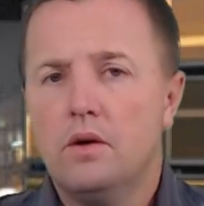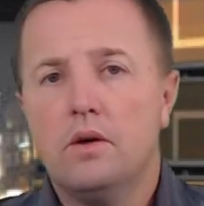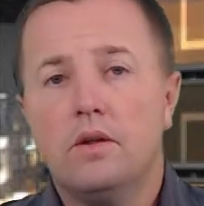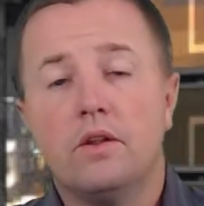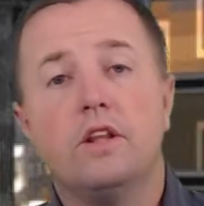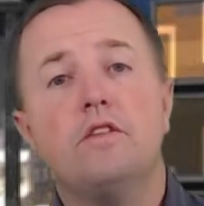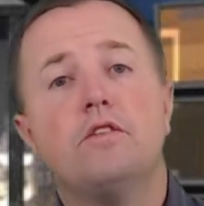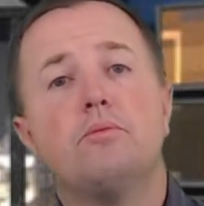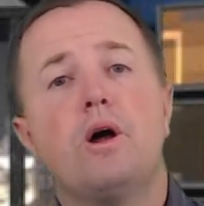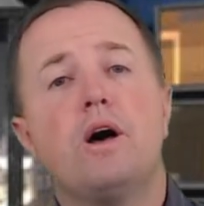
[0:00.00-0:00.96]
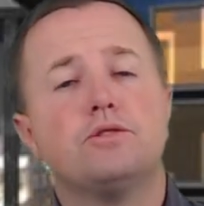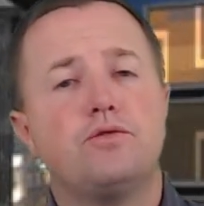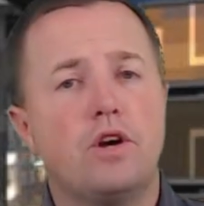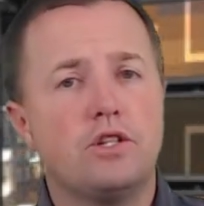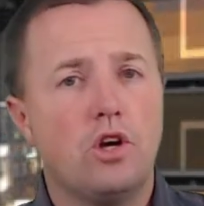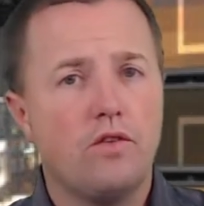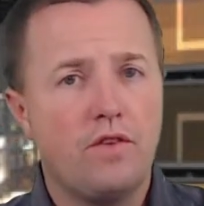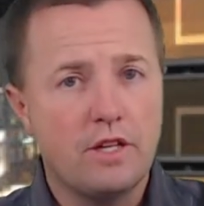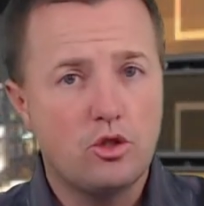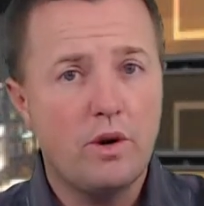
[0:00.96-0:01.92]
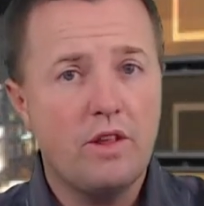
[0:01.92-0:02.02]
The Cleveland Browns, fresh off a
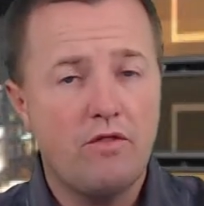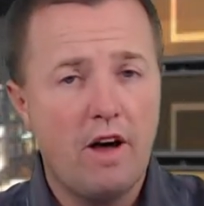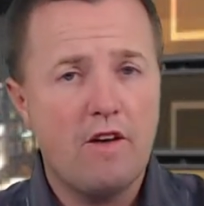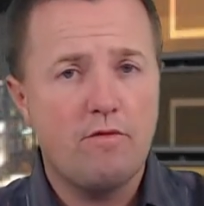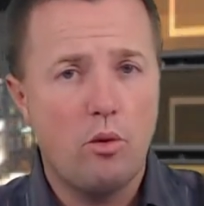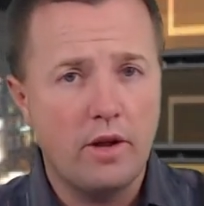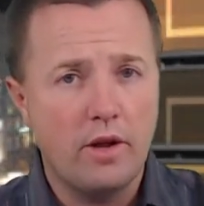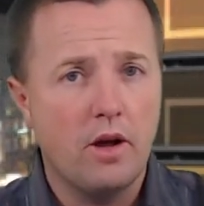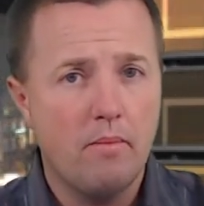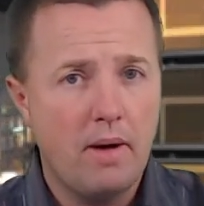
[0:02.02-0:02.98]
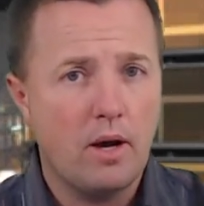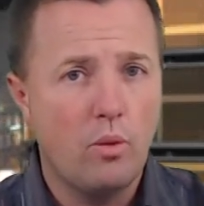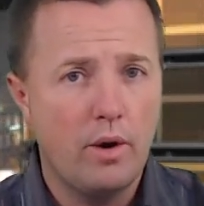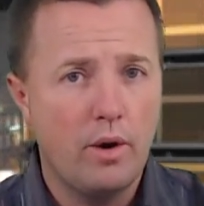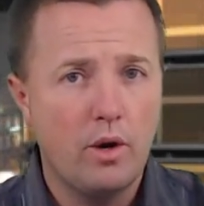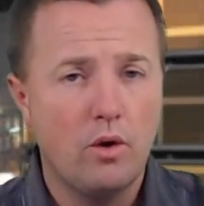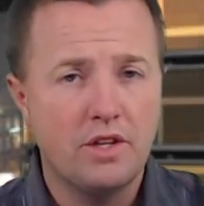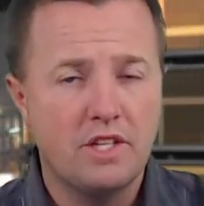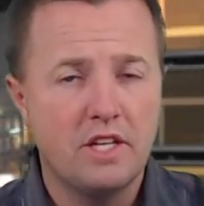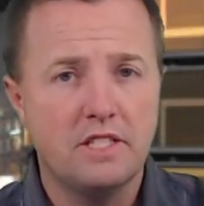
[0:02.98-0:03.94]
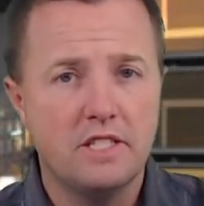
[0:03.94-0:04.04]
25-point comeback win over the
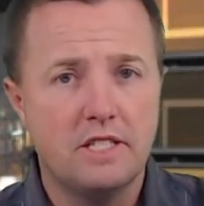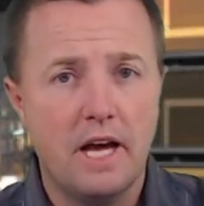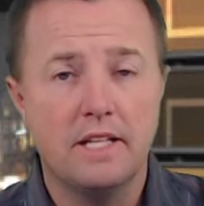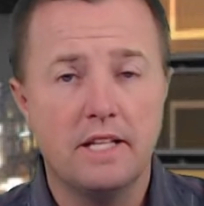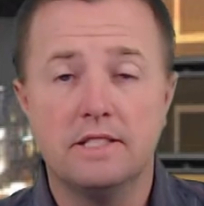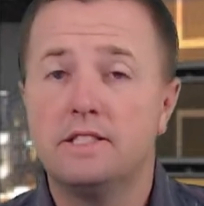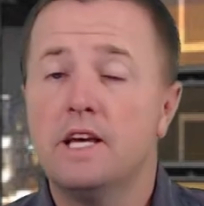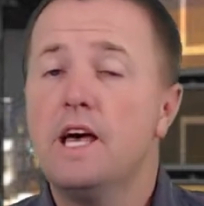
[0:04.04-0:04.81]
Tennessee Titans,